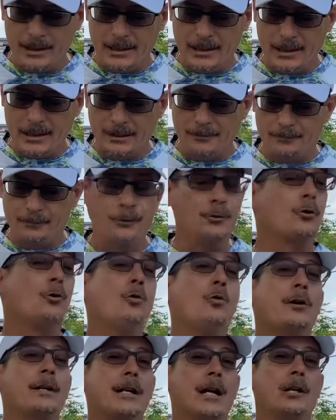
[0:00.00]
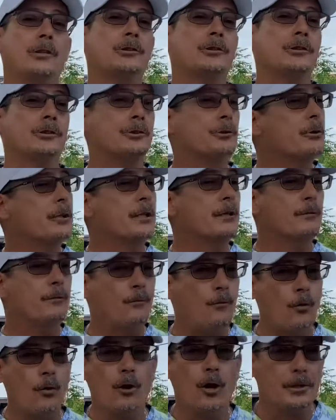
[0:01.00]
If you're going out to
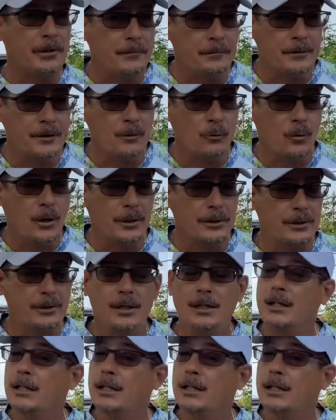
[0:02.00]
300-400 feet of water,